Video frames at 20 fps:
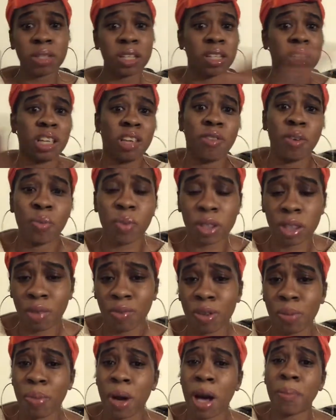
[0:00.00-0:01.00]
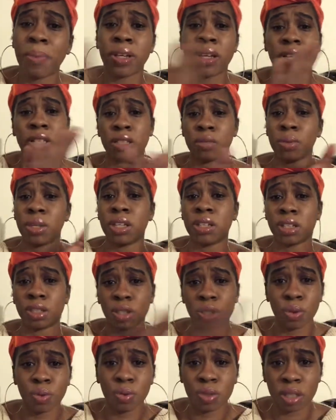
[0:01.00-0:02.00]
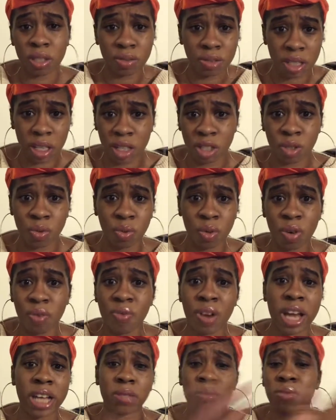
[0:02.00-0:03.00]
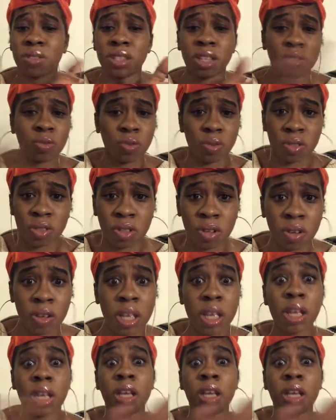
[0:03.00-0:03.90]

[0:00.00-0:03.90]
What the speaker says: And even with the Republicans being accused of sexual harassment, sexual assault,